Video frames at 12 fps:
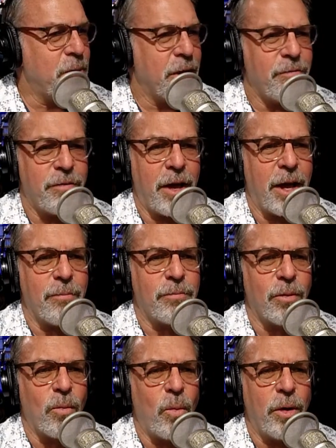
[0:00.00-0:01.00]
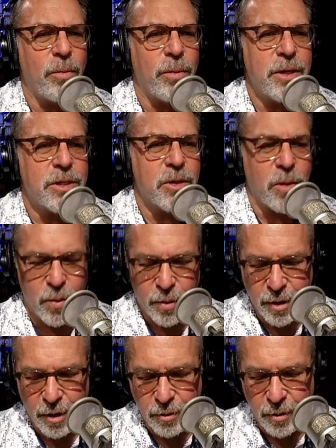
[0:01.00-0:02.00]
you give up for one reason or
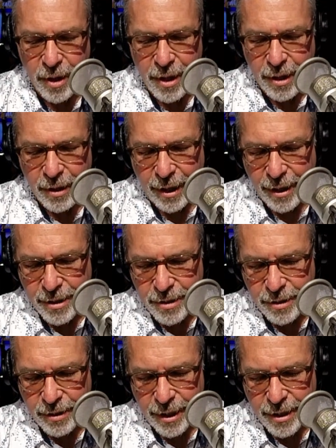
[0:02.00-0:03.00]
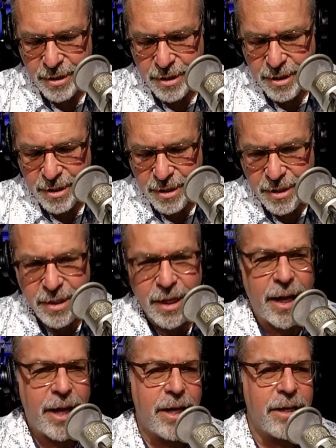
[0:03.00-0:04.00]
another. Like like
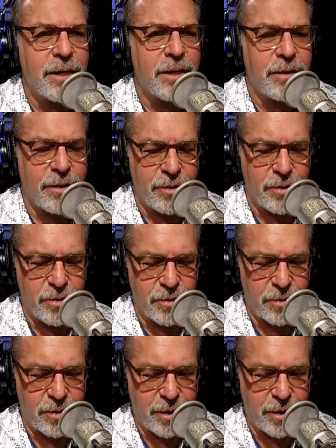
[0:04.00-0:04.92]
Scott, you